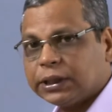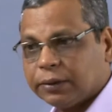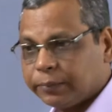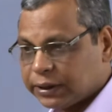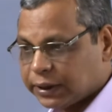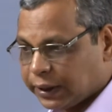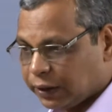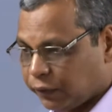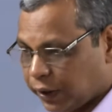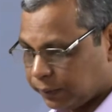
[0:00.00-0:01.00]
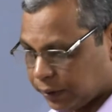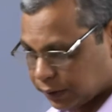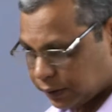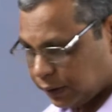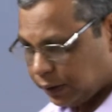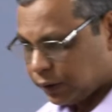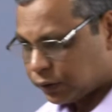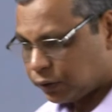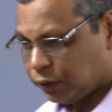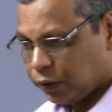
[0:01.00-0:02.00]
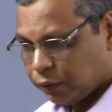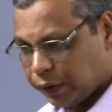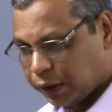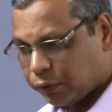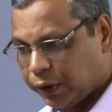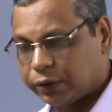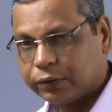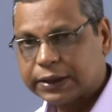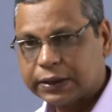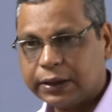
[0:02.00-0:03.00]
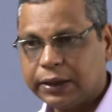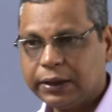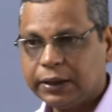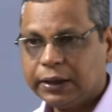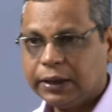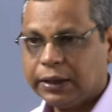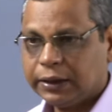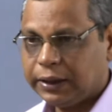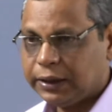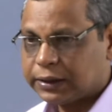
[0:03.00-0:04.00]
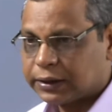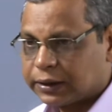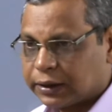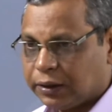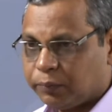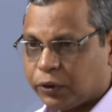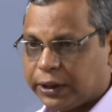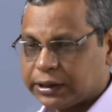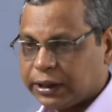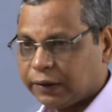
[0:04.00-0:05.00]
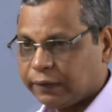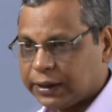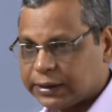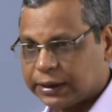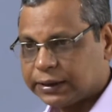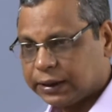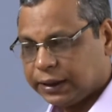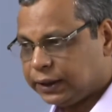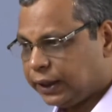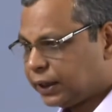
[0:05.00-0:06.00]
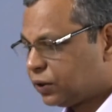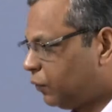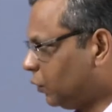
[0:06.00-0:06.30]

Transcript: compensating fiber. So, we are going to study these components and devices in the next few